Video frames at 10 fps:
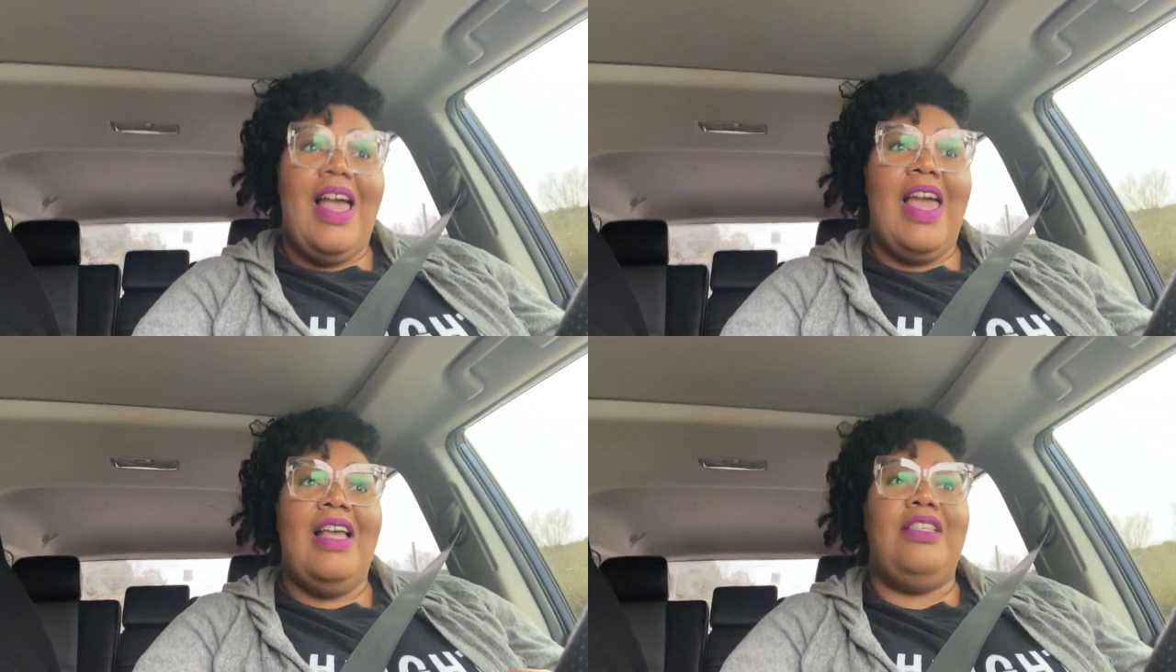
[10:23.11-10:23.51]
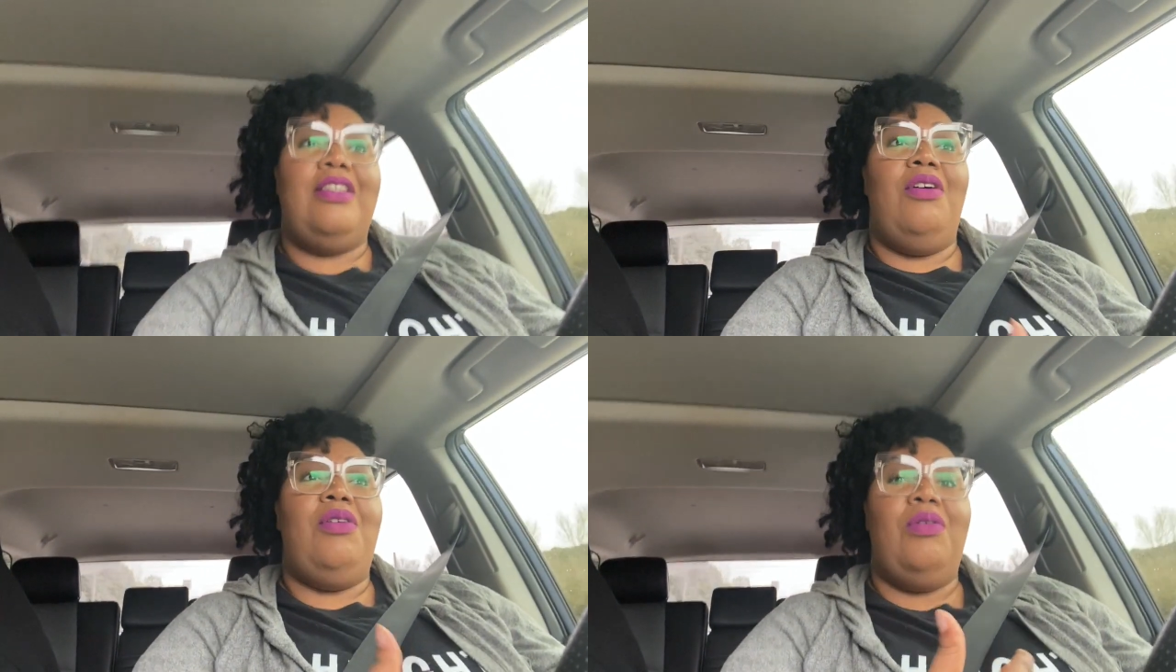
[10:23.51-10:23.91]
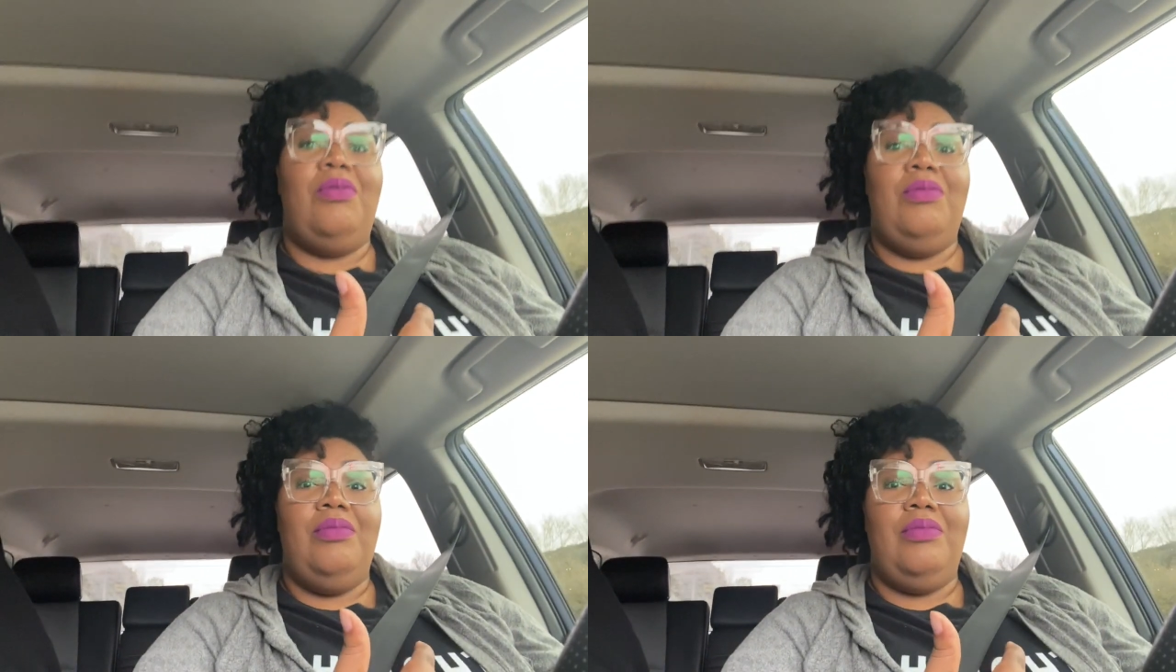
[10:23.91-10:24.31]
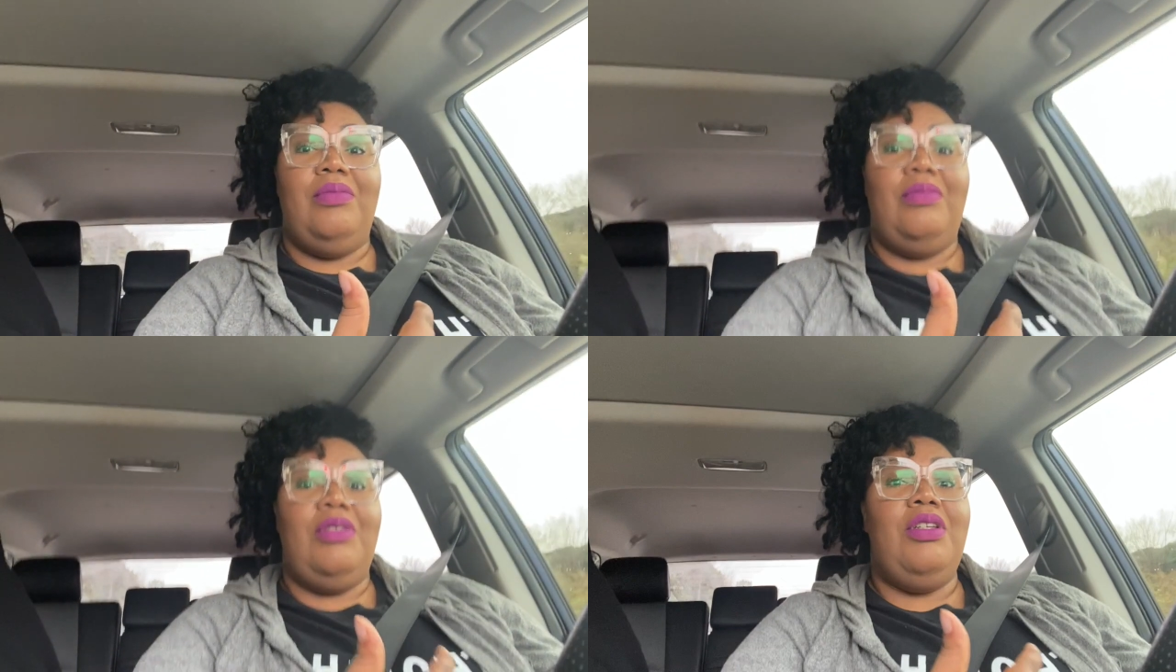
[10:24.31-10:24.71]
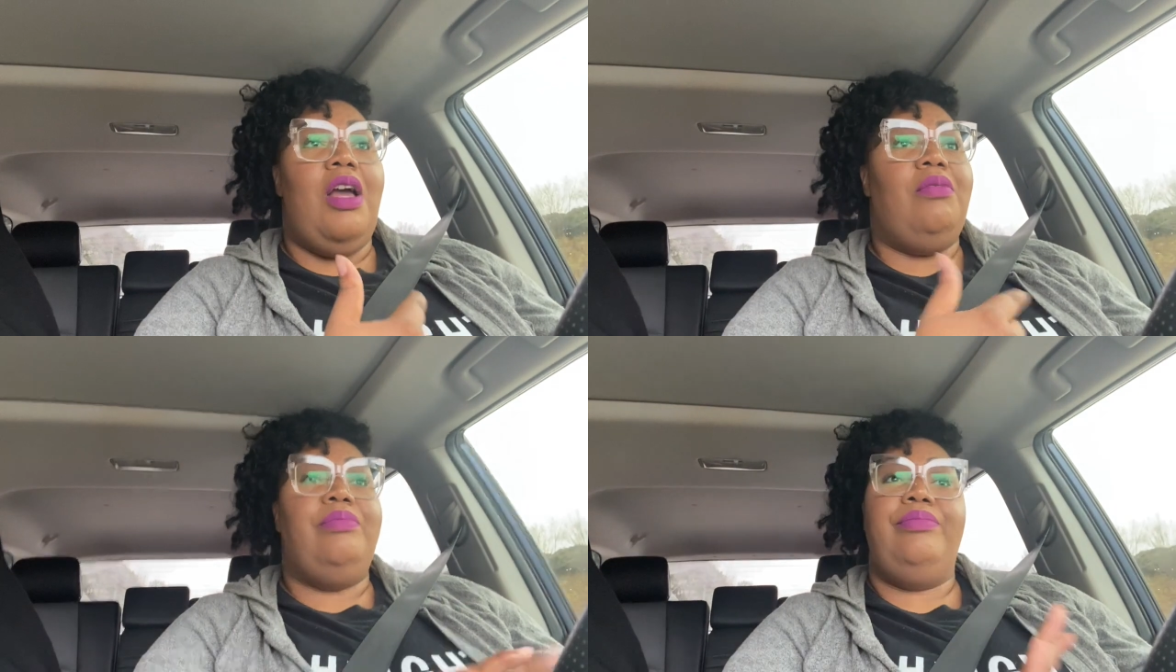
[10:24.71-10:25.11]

And so, you know,